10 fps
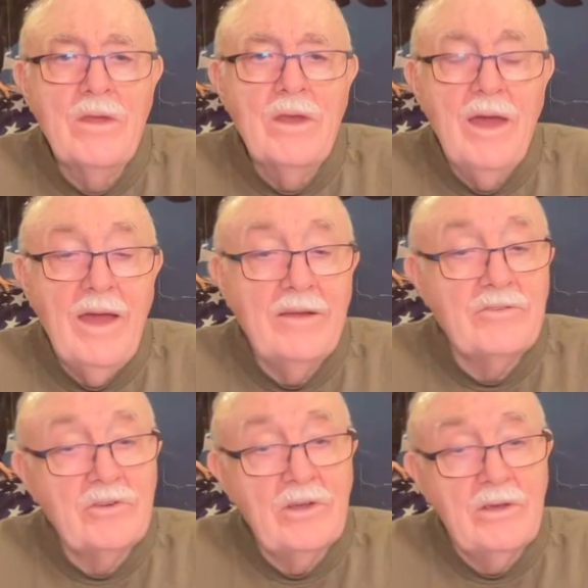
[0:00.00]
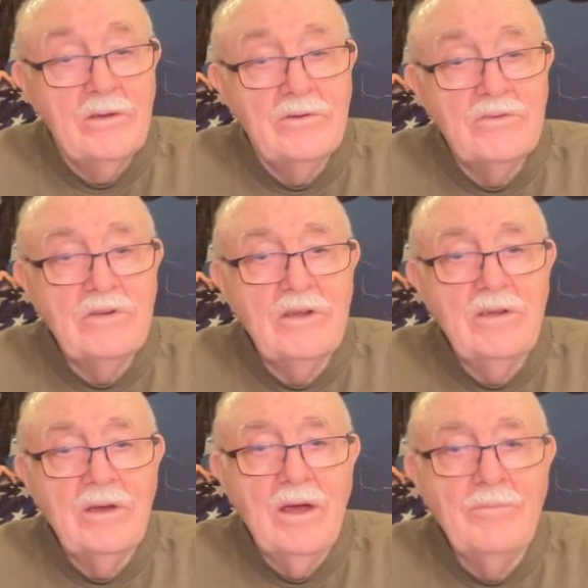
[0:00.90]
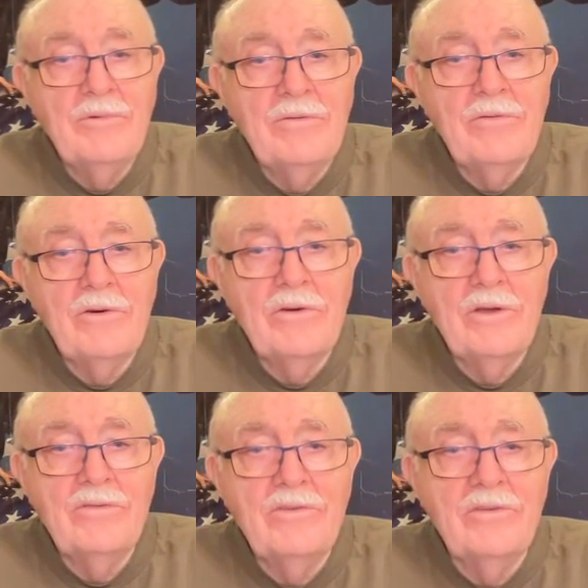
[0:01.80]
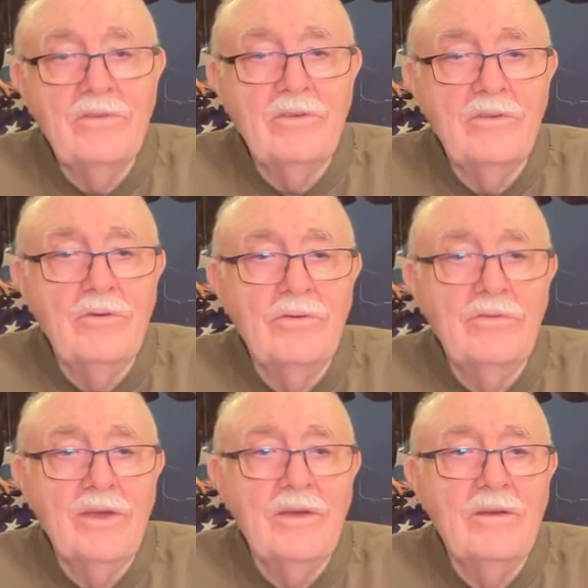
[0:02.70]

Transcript: Actually, she opted for assisted suicide.